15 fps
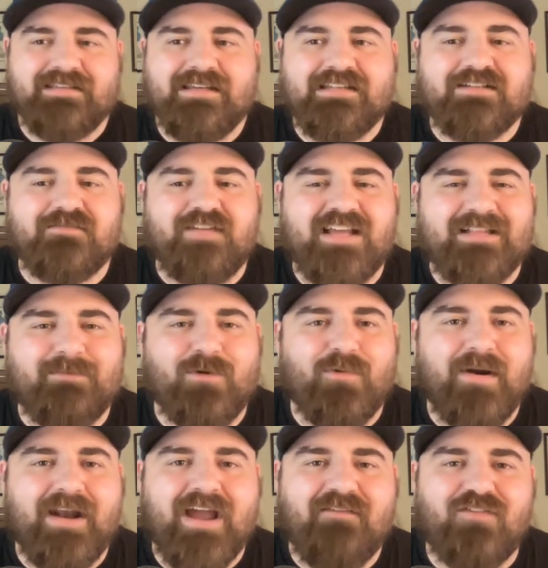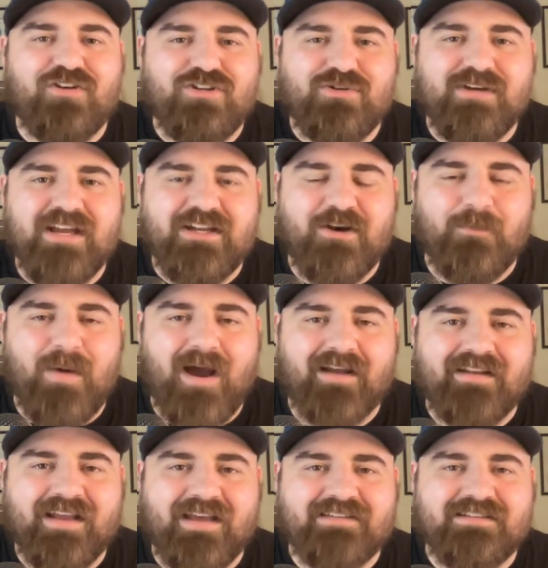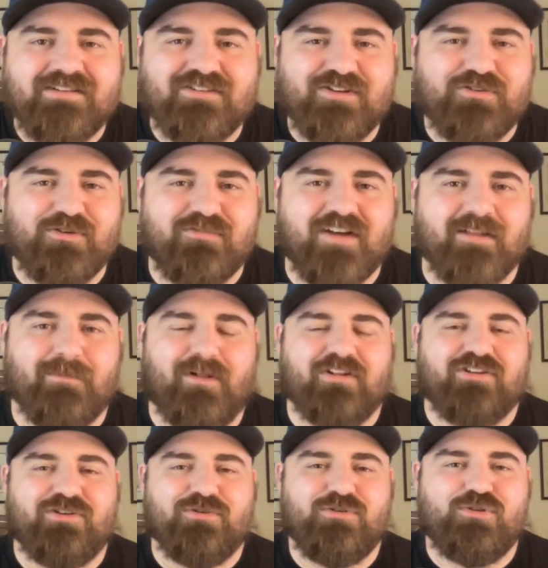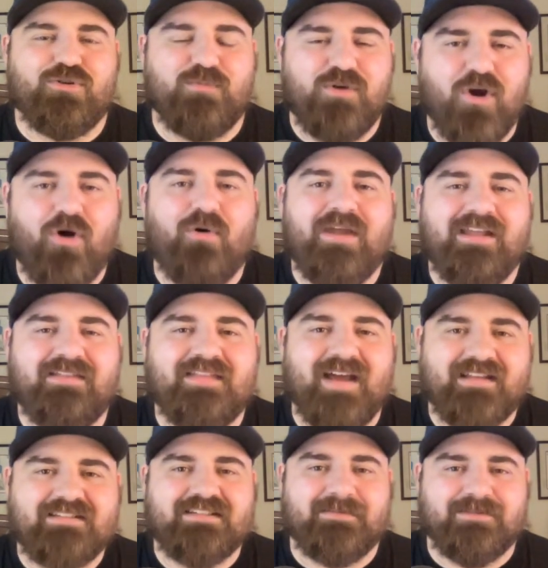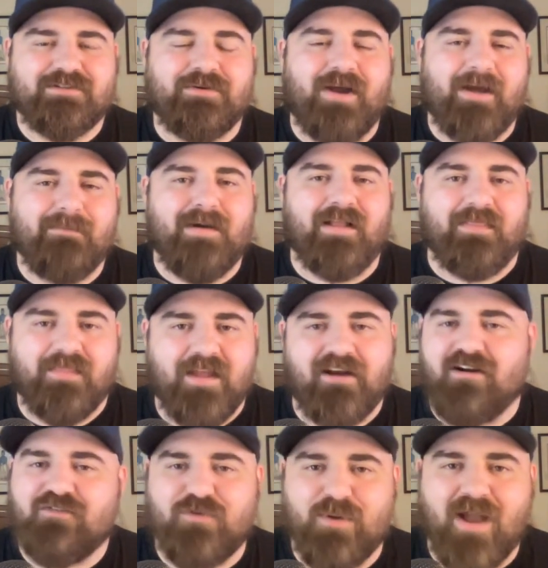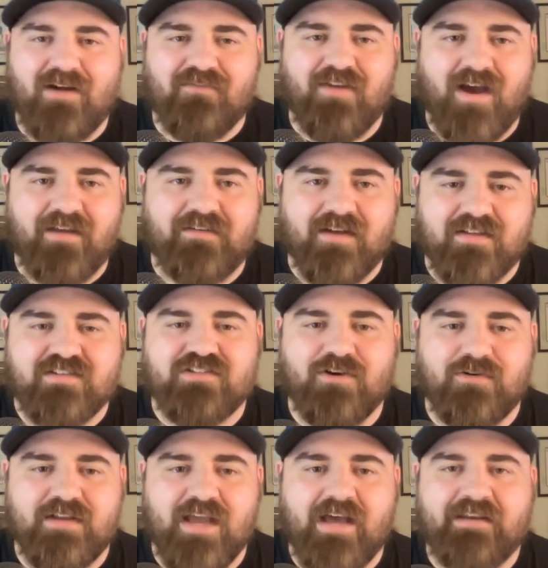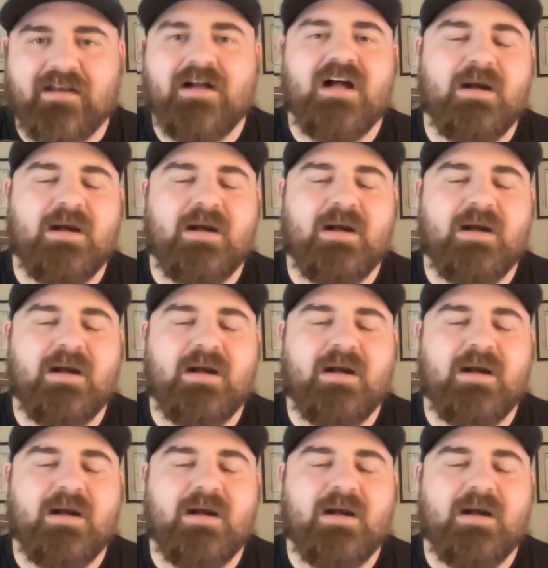It is available wherever you get your podcast. It is also available on YouTube. Go hit that subscribe button there if you have not done so yet.